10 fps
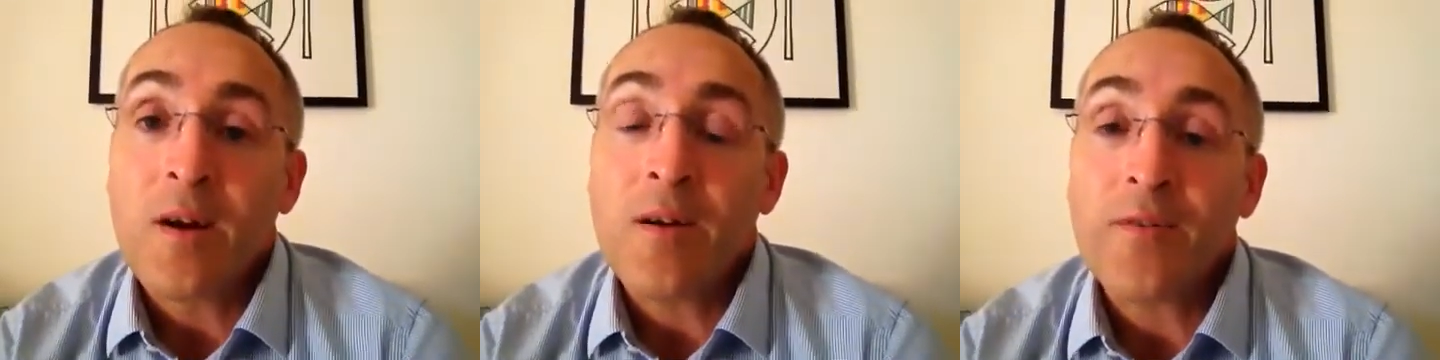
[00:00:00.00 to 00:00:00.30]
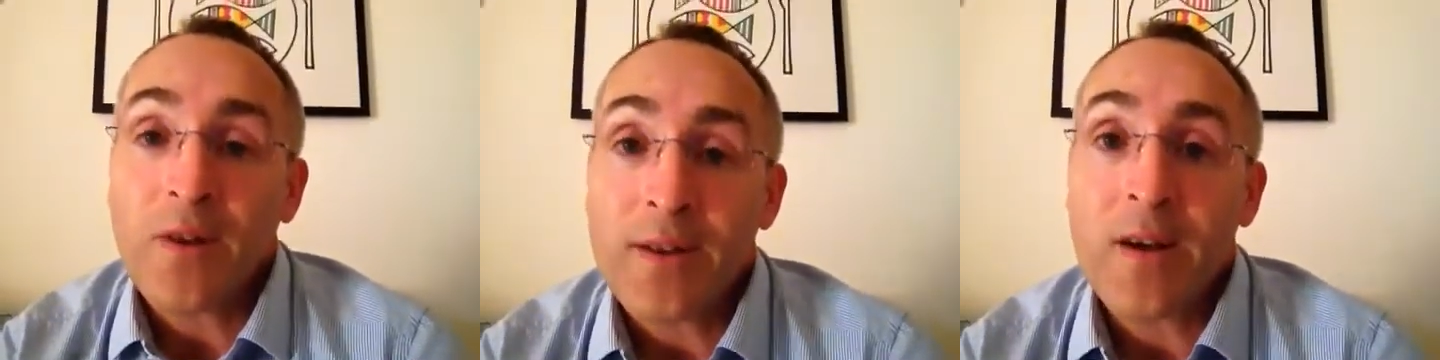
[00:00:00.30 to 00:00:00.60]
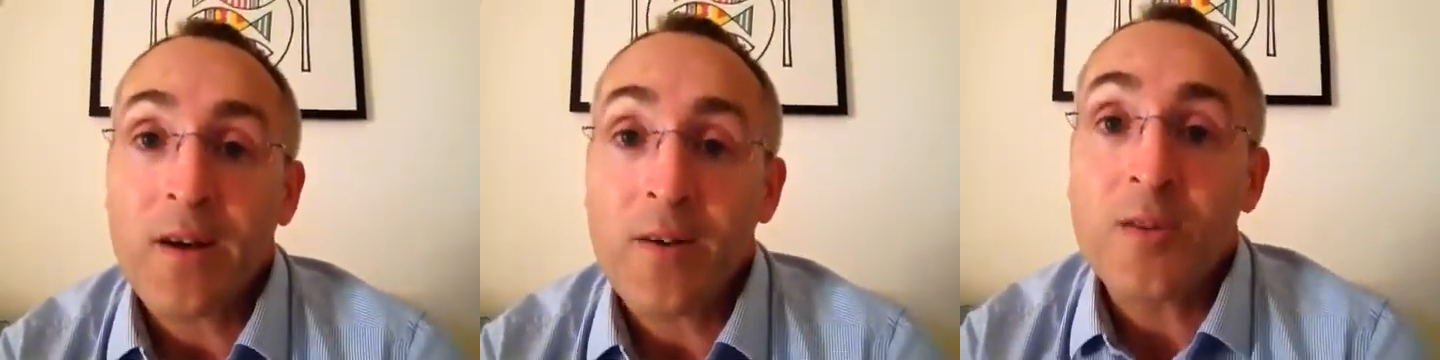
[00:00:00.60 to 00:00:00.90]
I find
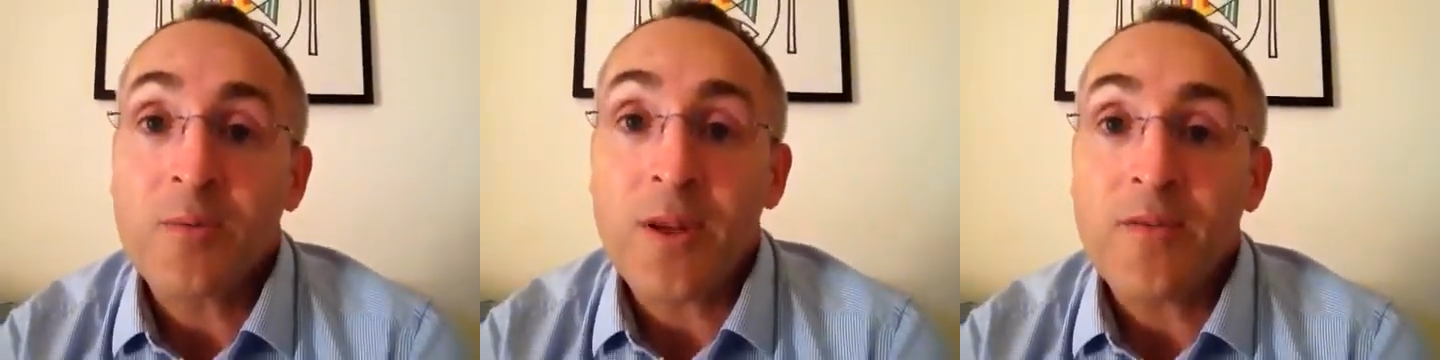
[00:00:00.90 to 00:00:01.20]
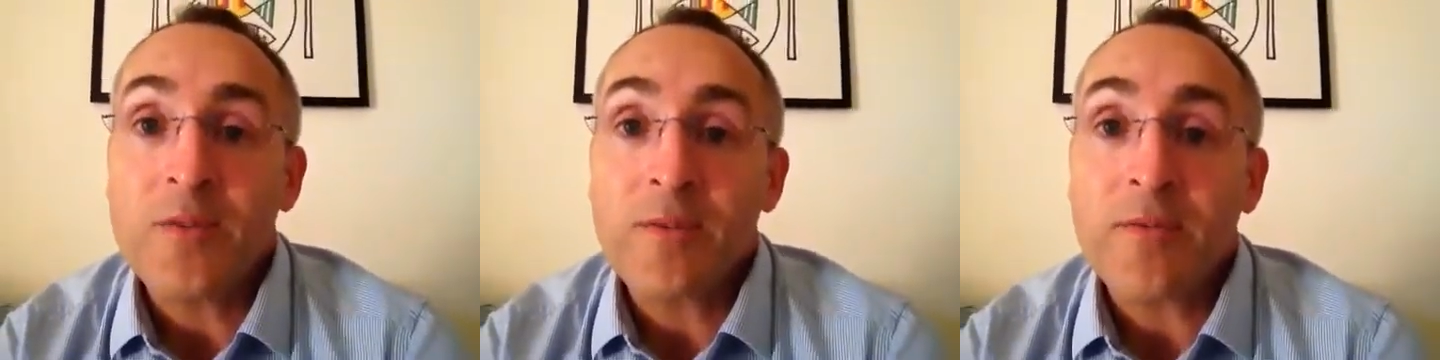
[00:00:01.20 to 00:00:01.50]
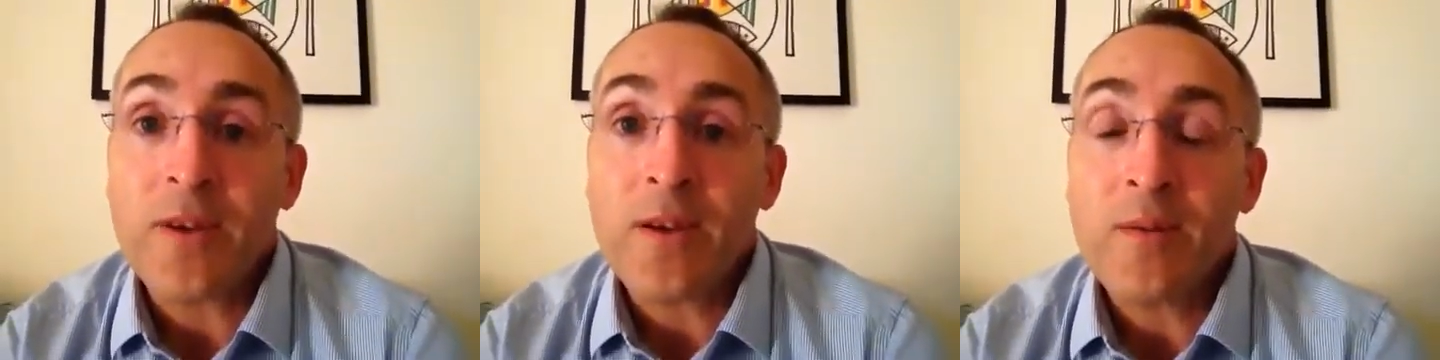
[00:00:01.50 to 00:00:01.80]
that hard to believe, to be
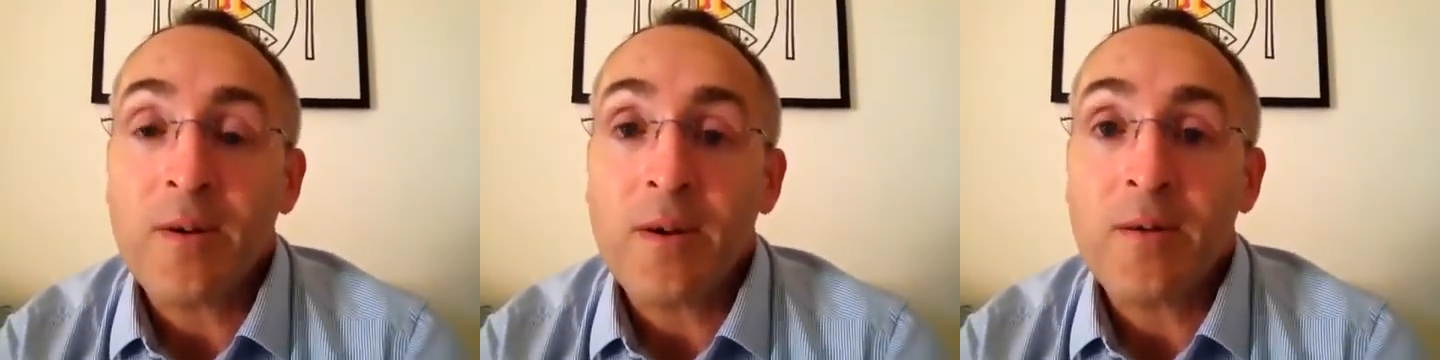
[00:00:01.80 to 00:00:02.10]
fair,